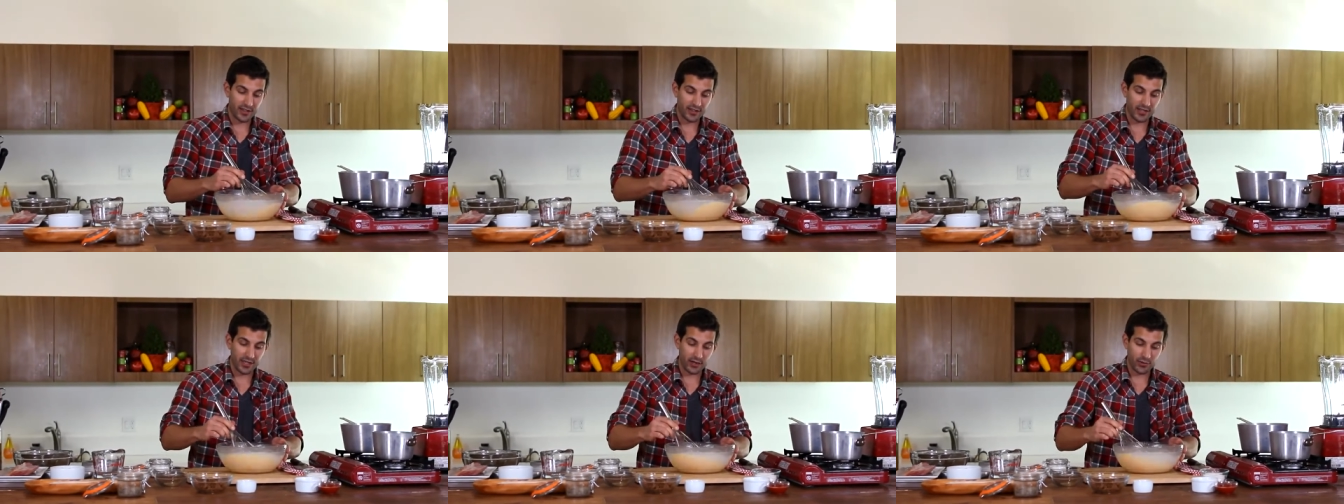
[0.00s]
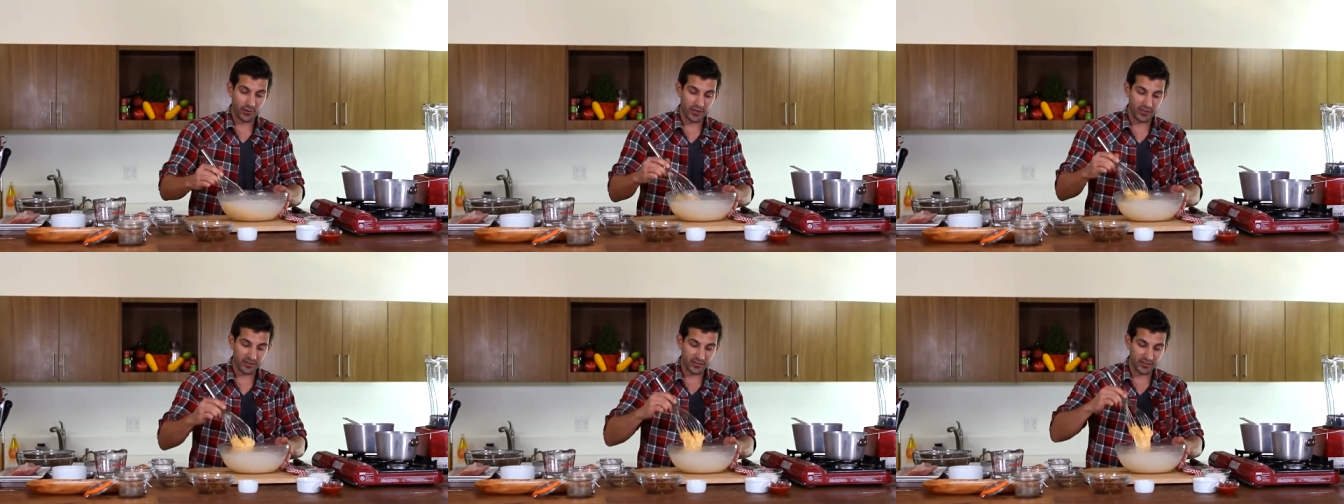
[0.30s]

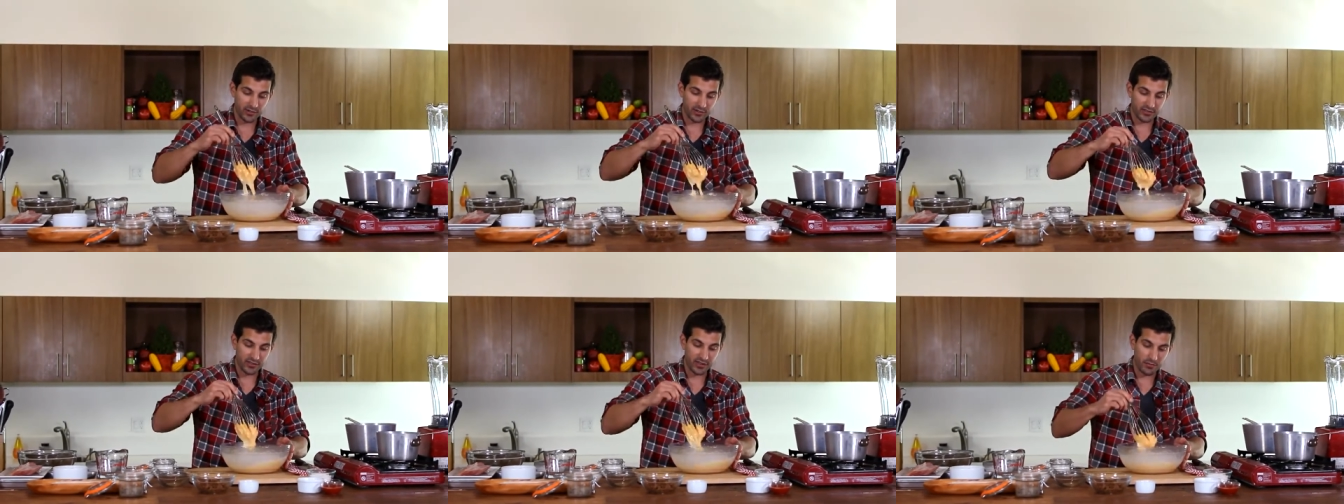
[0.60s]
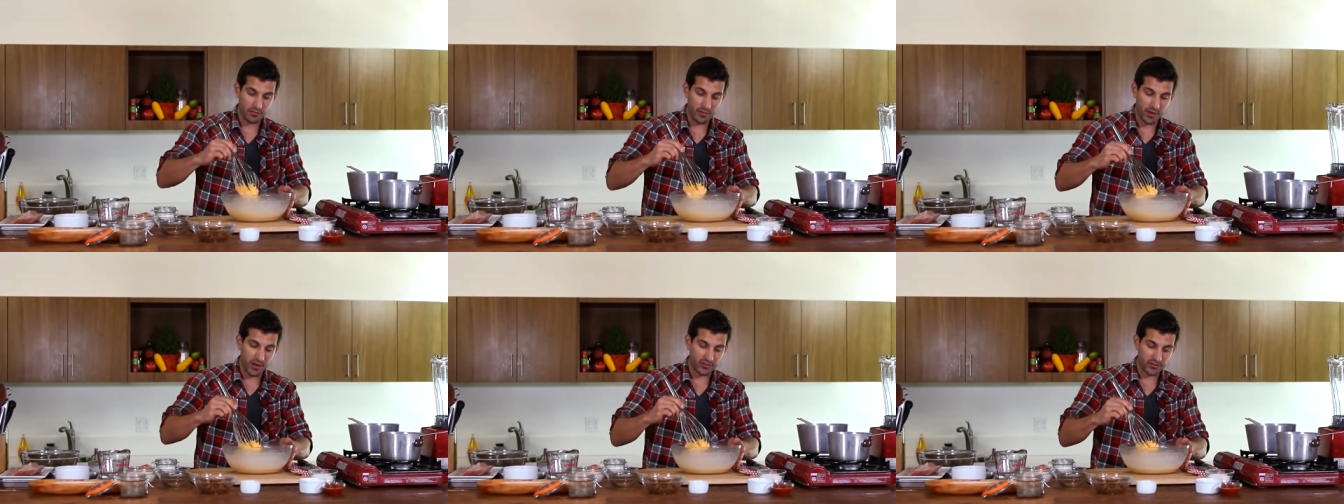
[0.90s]
liquid, so it's
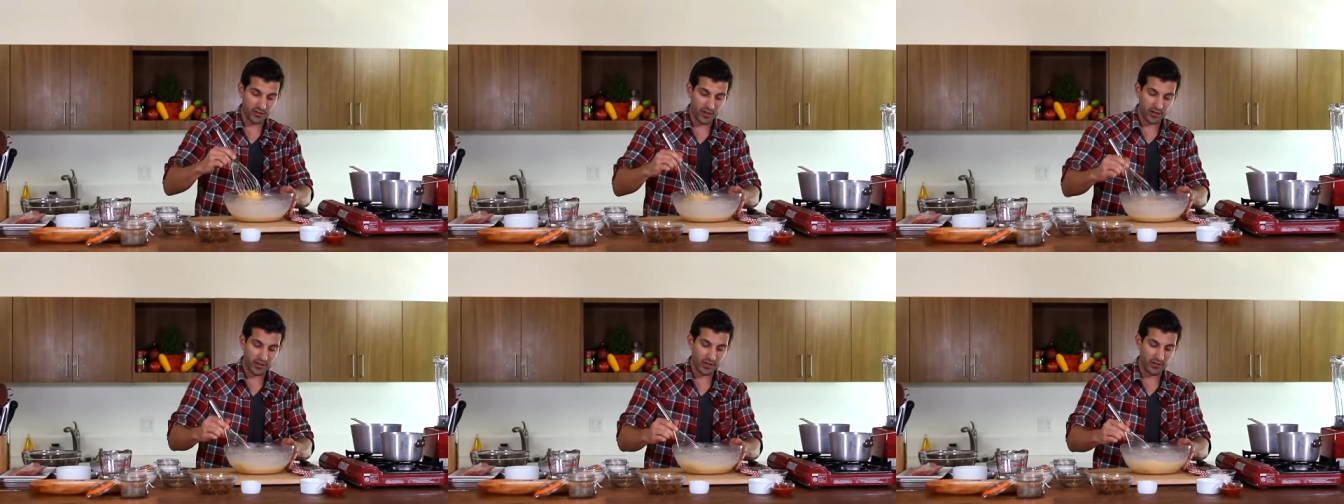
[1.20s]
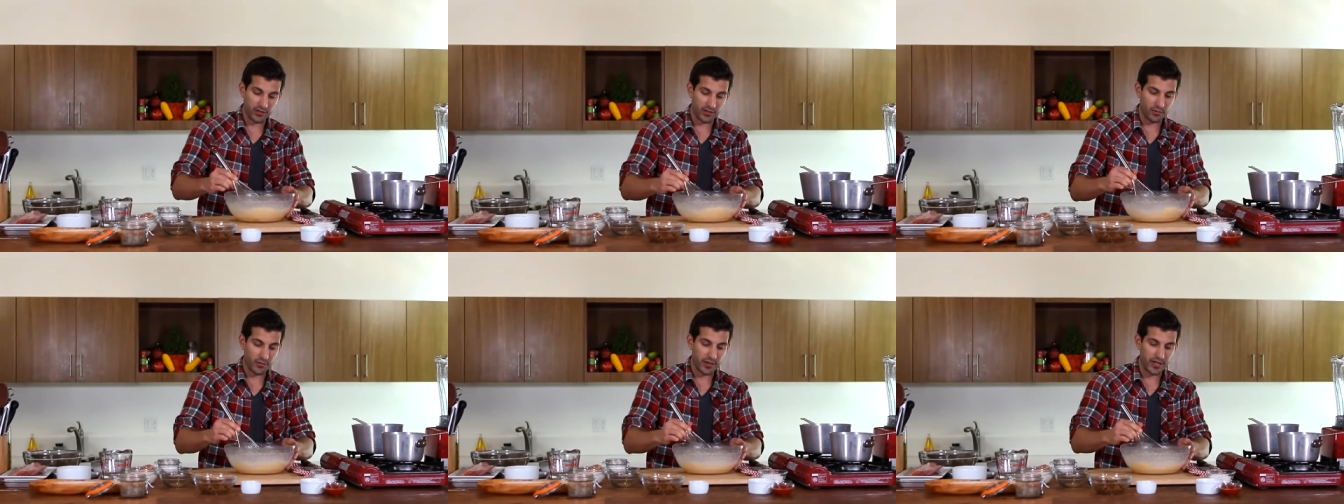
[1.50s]
gonna melt on
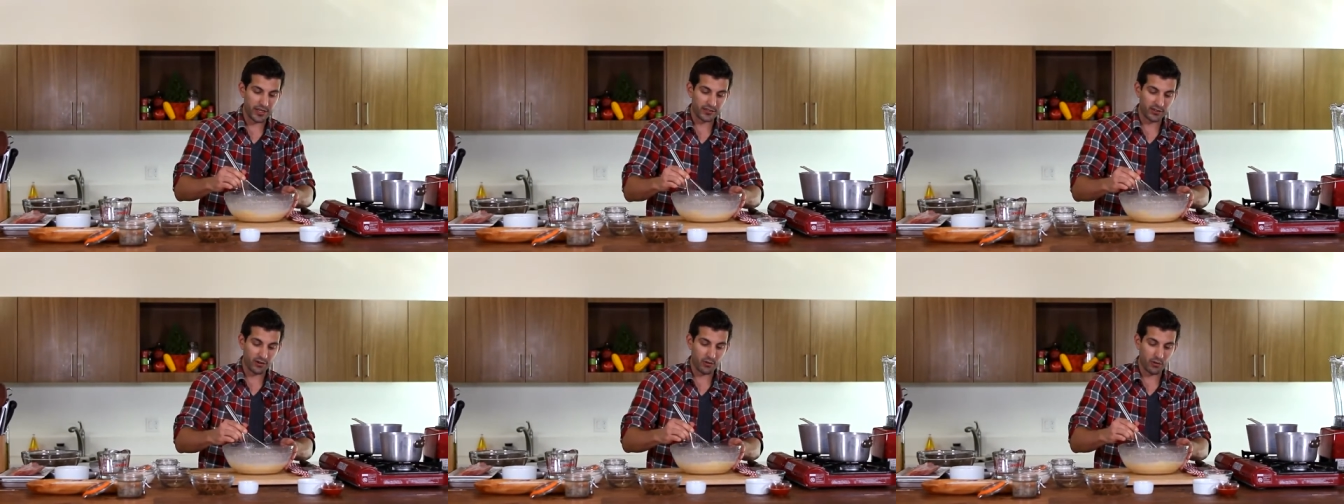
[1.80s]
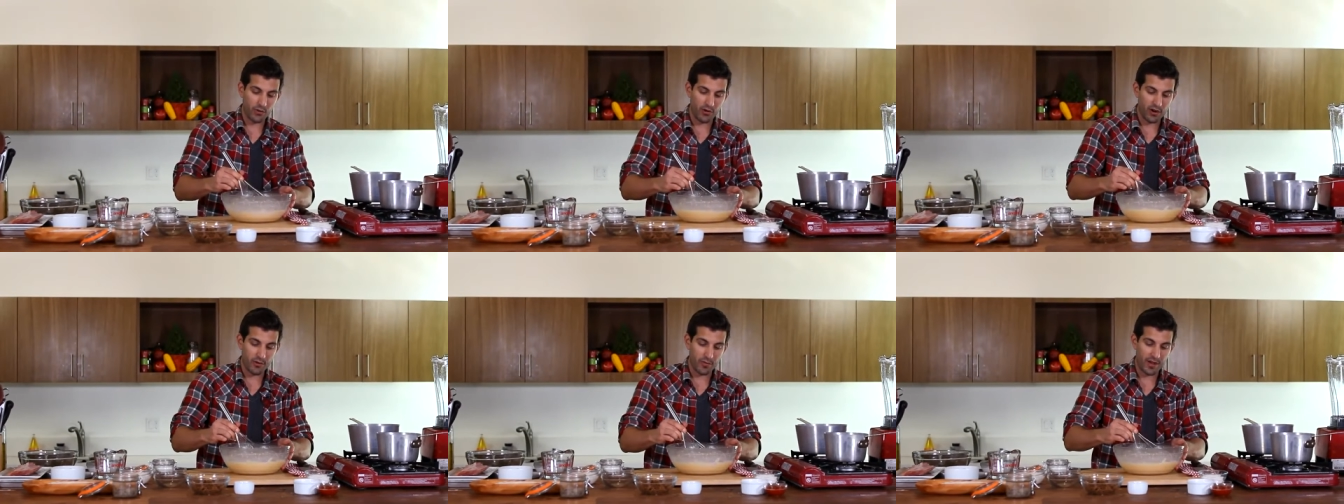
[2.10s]
you a little bit.
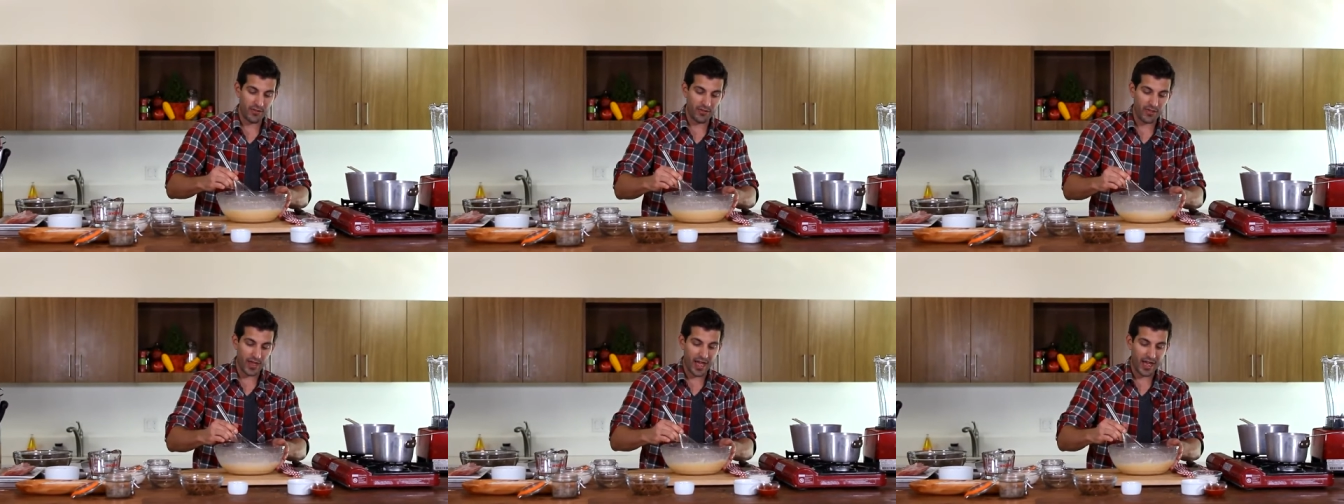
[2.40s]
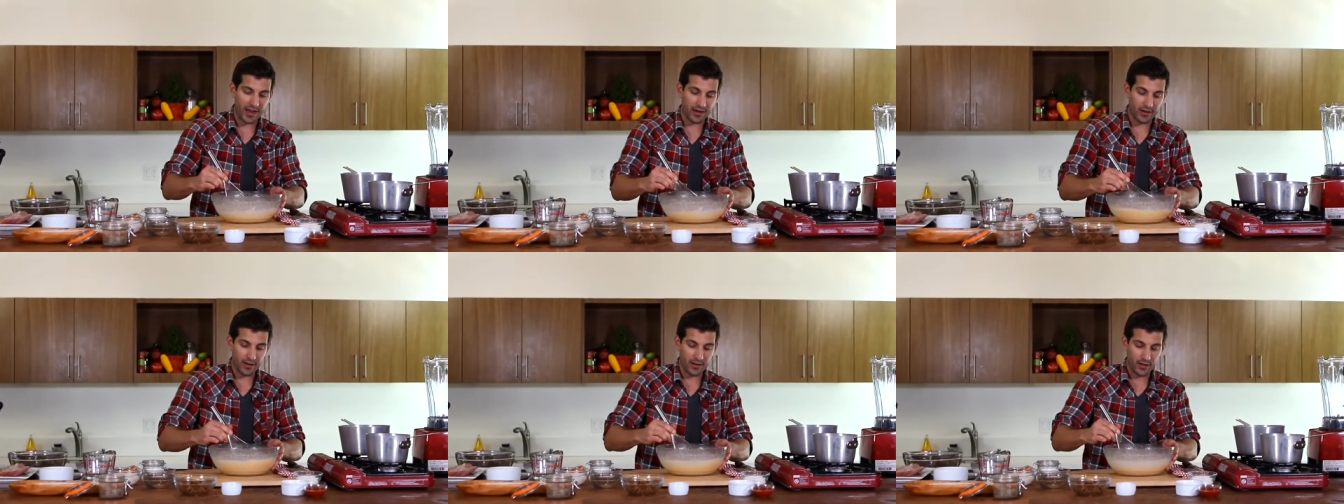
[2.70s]
Don't worry about
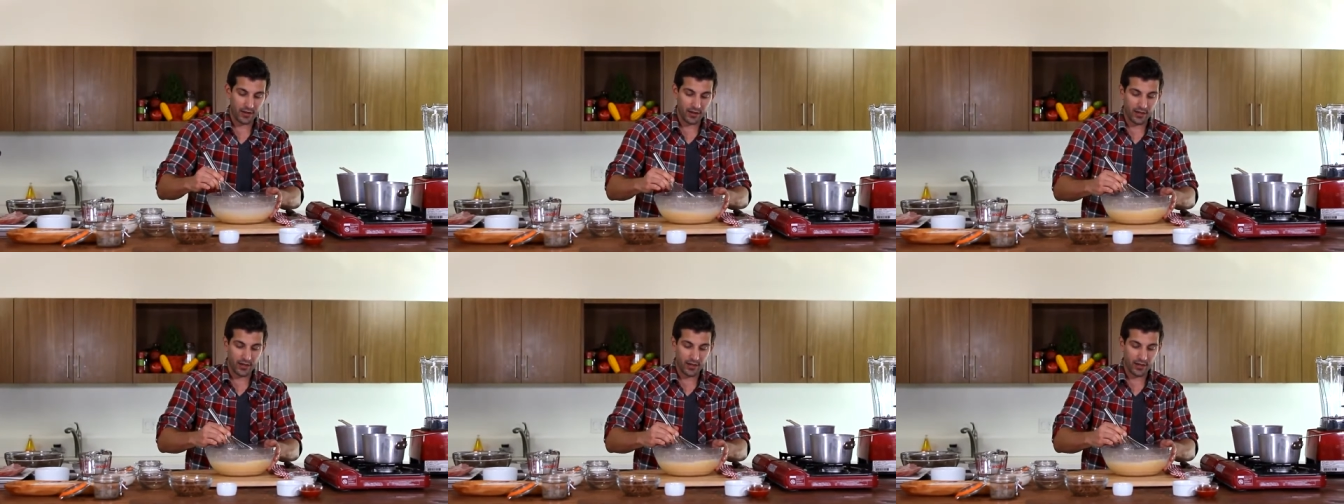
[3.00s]
that.